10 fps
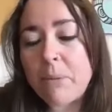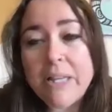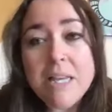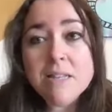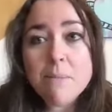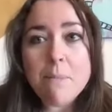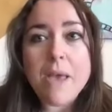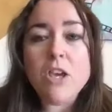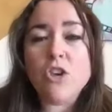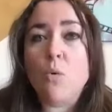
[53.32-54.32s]
Please
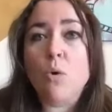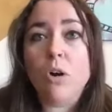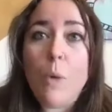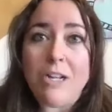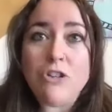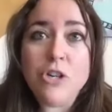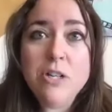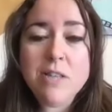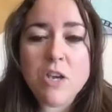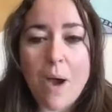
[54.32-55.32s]
submit your
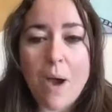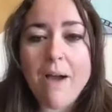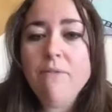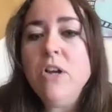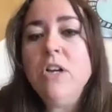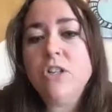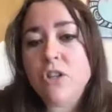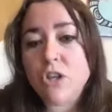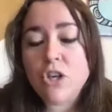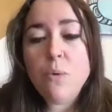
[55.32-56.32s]
questions that you have to
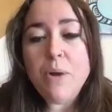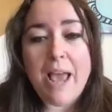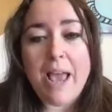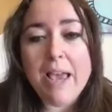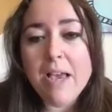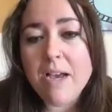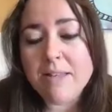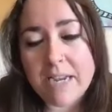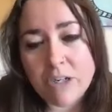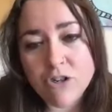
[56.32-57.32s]
the Q&A
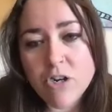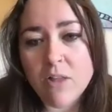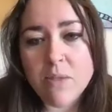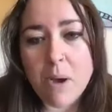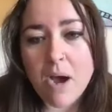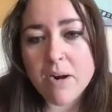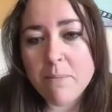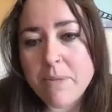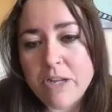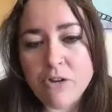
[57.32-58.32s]
section on the
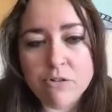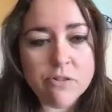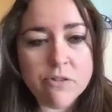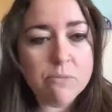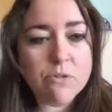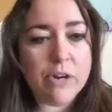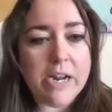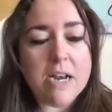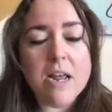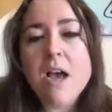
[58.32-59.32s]
bottom in your Zoom
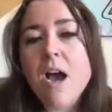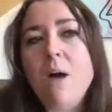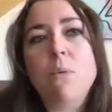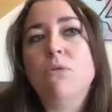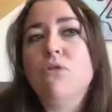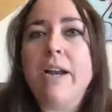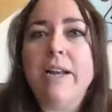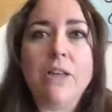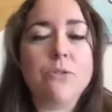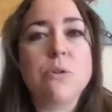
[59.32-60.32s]
screen. We will try to
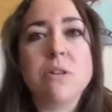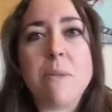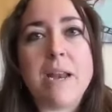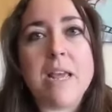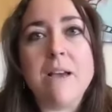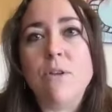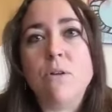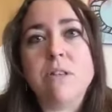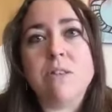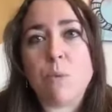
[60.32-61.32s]
get through as many of
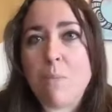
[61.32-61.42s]
those as